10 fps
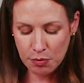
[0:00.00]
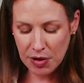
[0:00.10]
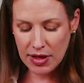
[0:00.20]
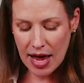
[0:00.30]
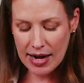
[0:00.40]

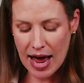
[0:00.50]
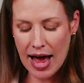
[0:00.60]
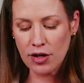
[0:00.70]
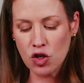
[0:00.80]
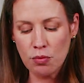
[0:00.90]
But then
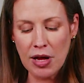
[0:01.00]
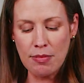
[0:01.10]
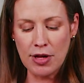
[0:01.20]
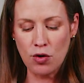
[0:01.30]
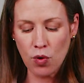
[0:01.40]
as your
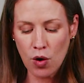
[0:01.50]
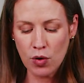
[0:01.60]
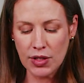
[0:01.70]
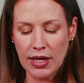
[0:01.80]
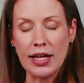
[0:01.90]
baby
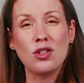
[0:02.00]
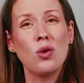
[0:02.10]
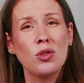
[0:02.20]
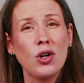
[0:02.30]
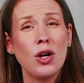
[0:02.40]
grows and gets
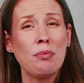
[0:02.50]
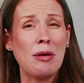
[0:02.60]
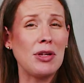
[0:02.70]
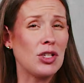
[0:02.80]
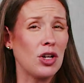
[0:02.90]
older and
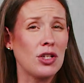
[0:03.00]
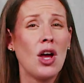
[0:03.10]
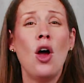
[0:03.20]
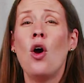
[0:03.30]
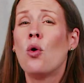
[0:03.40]
maybe starts
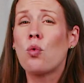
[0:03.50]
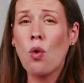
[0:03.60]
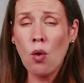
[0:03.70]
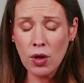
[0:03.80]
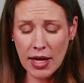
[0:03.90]

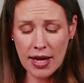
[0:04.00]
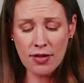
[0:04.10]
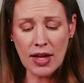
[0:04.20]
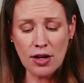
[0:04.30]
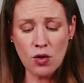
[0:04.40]
rolling,
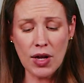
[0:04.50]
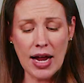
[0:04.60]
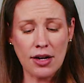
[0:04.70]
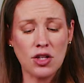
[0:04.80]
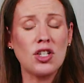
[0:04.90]
then you can
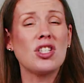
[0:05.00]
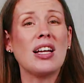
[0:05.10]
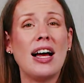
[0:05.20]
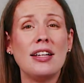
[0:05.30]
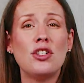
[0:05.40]
actually just
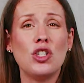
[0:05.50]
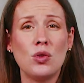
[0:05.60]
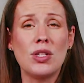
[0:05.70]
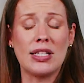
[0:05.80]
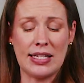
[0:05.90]
undo
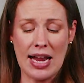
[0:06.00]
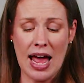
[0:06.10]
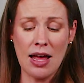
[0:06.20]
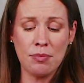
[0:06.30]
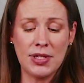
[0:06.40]
the
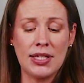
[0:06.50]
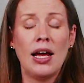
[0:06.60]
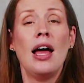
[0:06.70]
snaps